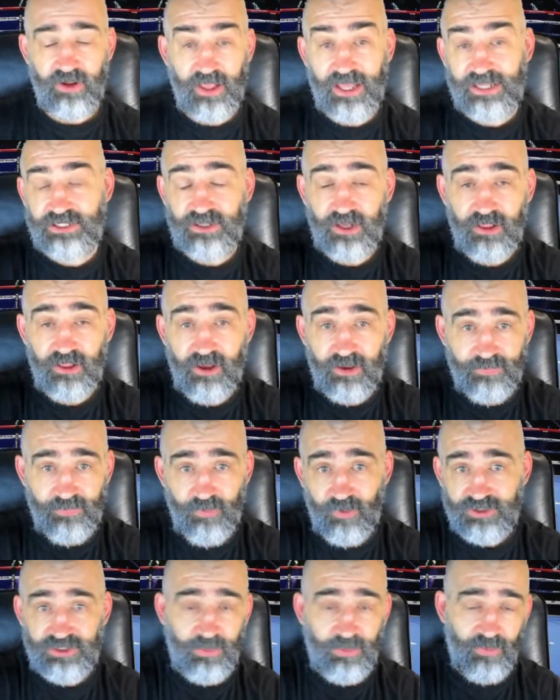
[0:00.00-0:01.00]
I like
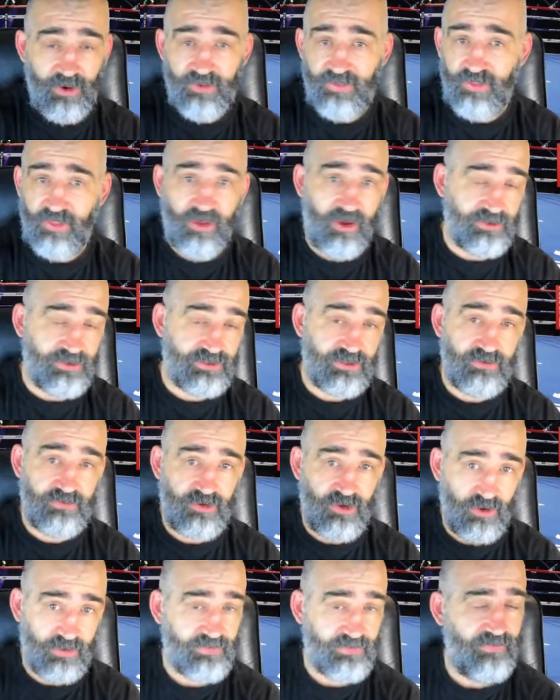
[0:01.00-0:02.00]
watching both of those
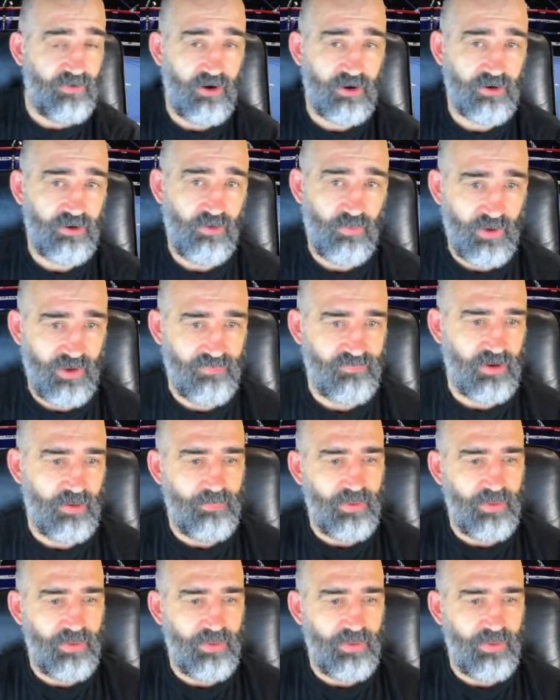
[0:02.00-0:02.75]
girls fight whoever.